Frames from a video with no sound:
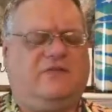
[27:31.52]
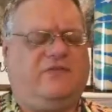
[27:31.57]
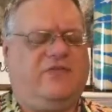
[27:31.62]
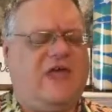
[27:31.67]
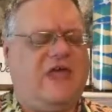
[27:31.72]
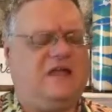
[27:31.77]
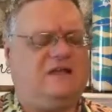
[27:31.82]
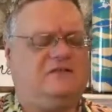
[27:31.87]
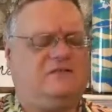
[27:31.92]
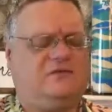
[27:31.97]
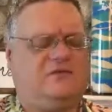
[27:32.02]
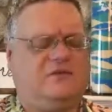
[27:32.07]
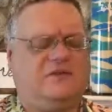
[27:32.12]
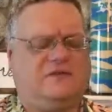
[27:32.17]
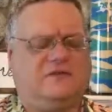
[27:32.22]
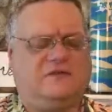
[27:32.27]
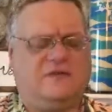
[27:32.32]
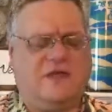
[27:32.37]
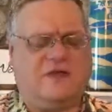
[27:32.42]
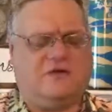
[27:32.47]
I give thanks
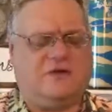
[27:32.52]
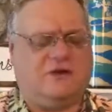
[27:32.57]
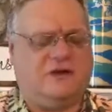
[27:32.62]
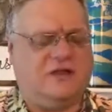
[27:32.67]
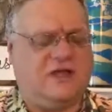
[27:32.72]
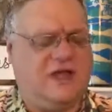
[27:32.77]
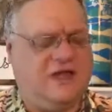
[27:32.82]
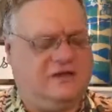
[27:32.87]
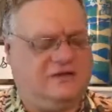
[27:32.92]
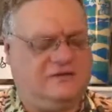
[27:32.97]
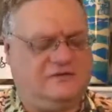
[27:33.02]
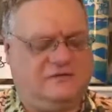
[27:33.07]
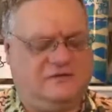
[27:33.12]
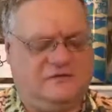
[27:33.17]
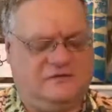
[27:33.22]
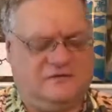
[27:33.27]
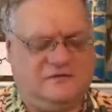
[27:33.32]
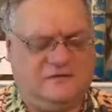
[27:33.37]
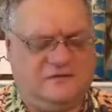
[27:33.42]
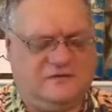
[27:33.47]
for the sacred
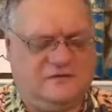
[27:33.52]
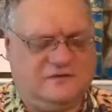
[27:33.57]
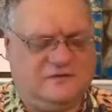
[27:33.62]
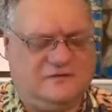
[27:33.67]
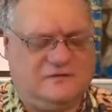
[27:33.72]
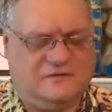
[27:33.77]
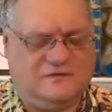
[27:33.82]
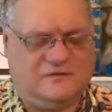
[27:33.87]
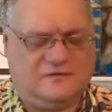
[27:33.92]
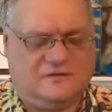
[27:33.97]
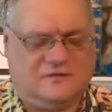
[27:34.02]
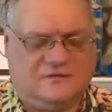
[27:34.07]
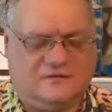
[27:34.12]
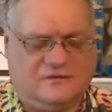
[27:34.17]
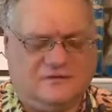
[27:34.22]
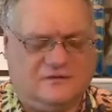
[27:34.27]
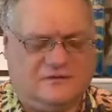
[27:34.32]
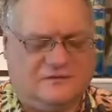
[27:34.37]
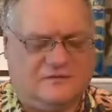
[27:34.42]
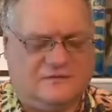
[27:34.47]

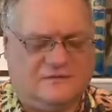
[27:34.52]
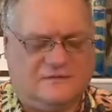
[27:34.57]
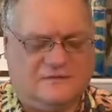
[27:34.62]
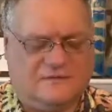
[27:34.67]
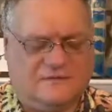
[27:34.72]
yes.